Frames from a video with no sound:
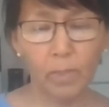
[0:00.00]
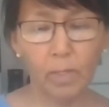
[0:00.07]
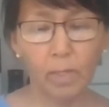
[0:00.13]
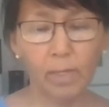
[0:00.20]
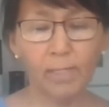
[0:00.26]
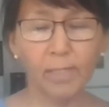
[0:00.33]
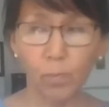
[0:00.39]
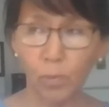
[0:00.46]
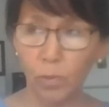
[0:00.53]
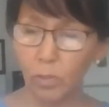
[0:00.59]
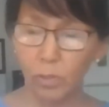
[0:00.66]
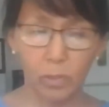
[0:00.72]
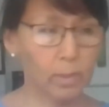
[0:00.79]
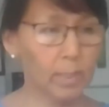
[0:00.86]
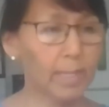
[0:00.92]
because
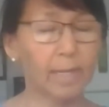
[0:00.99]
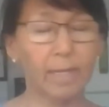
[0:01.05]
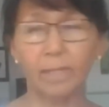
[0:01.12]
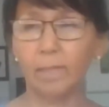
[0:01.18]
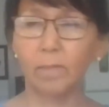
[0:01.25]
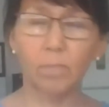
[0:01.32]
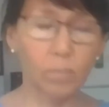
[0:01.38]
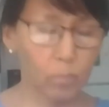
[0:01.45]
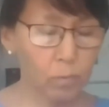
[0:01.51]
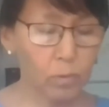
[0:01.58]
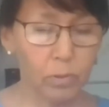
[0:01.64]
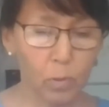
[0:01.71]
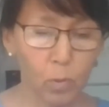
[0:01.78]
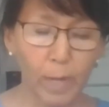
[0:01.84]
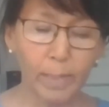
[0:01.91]
we're
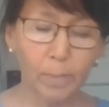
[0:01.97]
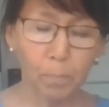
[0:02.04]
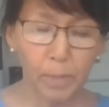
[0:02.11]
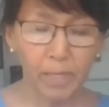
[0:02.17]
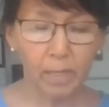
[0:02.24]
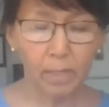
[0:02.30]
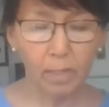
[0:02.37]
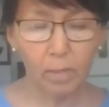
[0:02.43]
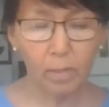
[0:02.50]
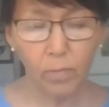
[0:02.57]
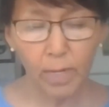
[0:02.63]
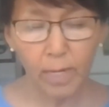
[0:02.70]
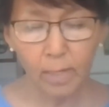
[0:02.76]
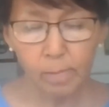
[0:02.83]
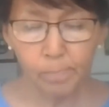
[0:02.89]
quite big,
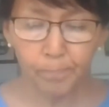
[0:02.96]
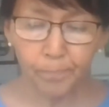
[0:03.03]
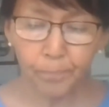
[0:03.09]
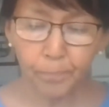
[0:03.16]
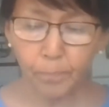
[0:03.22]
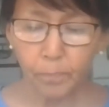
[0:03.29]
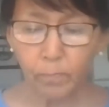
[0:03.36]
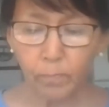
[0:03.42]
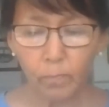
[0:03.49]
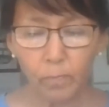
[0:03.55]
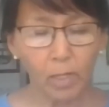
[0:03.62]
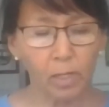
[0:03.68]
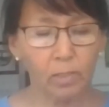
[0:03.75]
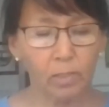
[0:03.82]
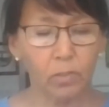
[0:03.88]
right?
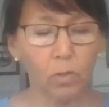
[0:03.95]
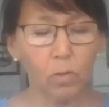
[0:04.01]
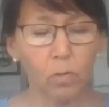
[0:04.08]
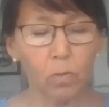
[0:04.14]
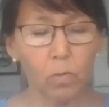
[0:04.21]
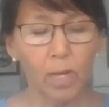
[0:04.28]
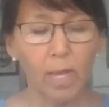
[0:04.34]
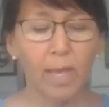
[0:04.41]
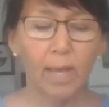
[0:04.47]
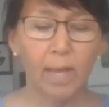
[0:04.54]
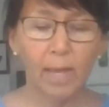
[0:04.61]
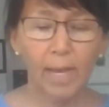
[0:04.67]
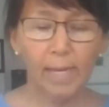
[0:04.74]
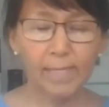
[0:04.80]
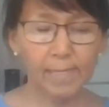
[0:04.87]
So,
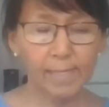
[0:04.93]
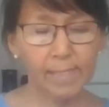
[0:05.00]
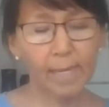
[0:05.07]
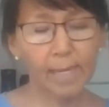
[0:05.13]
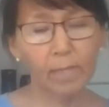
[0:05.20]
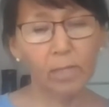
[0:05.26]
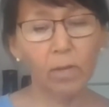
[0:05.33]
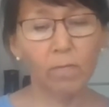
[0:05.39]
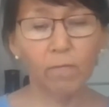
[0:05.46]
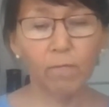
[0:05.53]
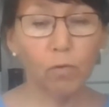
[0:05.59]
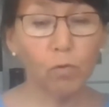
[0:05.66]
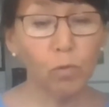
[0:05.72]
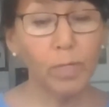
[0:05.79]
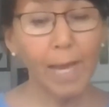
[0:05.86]
as I said,
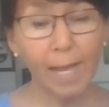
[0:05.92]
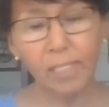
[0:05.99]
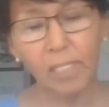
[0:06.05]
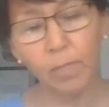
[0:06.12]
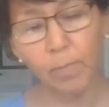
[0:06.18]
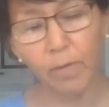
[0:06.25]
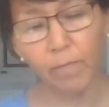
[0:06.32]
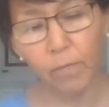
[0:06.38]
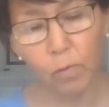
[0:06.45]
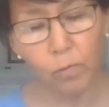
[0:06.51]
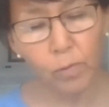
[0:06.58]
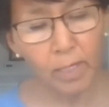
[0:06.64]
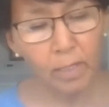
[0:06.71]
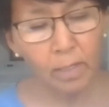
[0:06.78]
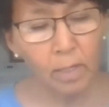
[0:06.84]
food has to be
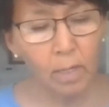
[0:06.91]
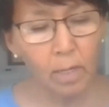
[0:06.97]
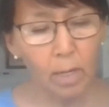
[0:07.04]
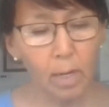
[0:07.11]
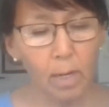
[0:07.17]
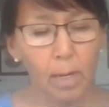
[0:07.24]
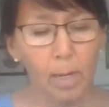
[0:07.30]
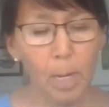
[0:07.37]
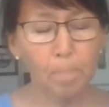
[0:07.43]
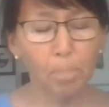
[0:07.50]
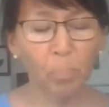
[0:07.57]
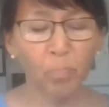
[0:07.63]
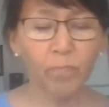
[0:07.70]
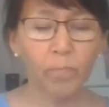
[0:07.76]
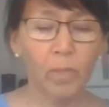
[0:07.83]
flown in.
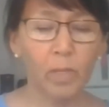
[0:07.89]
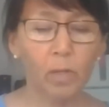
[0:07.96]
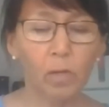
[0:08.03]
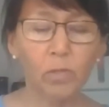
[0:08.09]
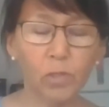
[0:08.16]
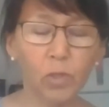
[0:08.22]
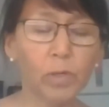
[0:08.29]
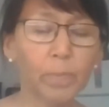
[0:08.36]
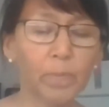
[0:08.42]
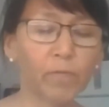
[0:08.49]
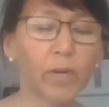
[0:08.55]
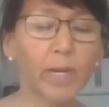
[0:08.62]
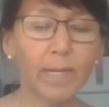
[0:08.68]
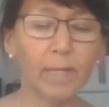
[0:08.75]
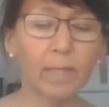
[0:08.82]
Before
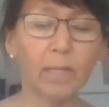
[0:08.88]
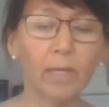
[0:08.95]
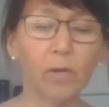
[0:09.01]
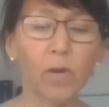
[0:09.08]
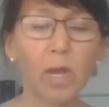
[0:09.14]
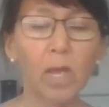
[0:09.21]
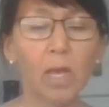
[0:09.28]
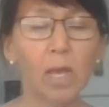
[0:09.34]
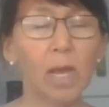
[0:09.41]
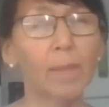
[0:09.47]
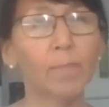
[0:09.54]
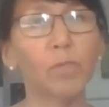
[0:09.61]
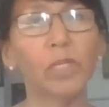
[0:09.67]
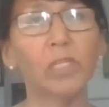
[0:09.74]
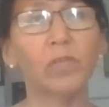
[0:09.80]
I get there,
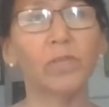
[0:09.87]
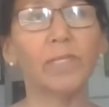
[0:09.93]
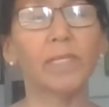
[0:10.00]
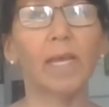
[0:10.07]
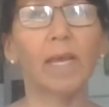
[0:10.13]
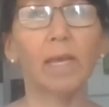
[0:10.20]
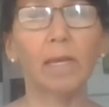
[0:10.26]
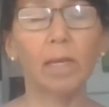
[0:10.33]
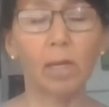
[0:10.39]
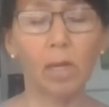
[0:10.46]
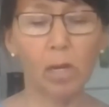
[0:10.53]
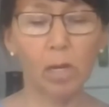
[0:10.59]
I'm going to say